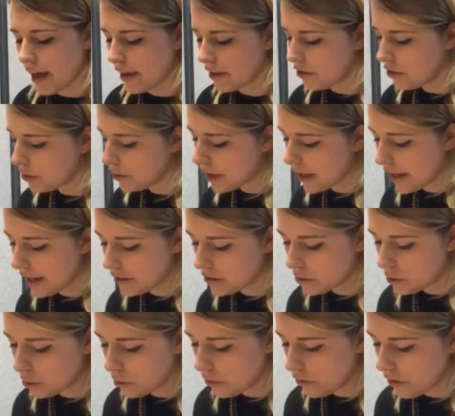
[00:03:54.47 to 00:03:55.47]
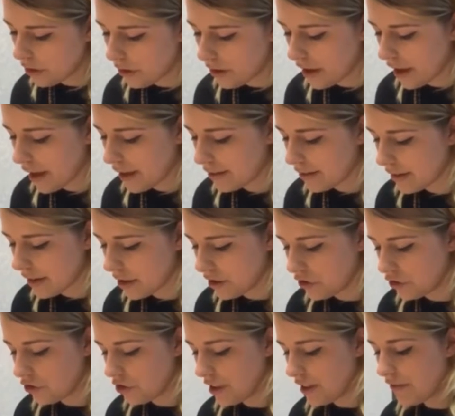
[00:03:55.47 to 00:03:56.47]
And you can also get a
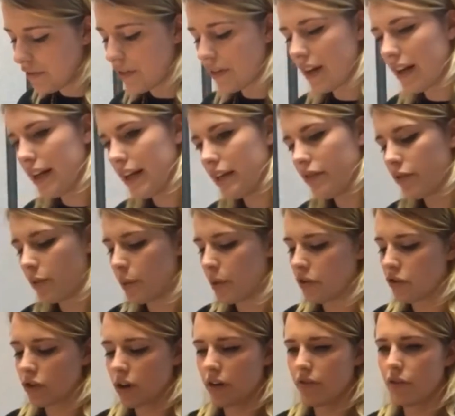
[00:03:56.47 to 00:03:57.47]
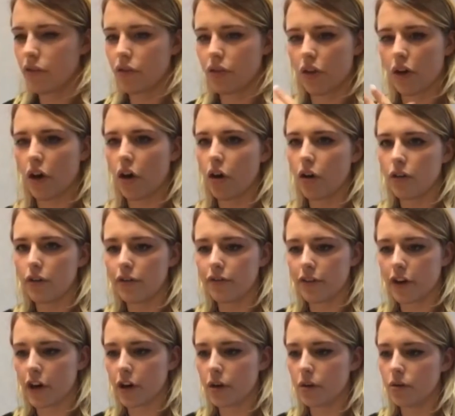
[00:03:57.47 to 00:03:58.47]
sheath sleeve which covers the whole
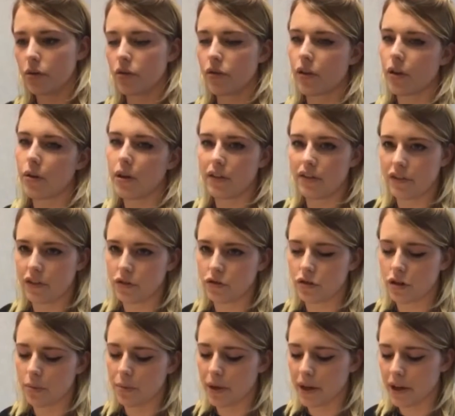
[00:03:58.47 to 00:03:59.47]
phone, so if you drop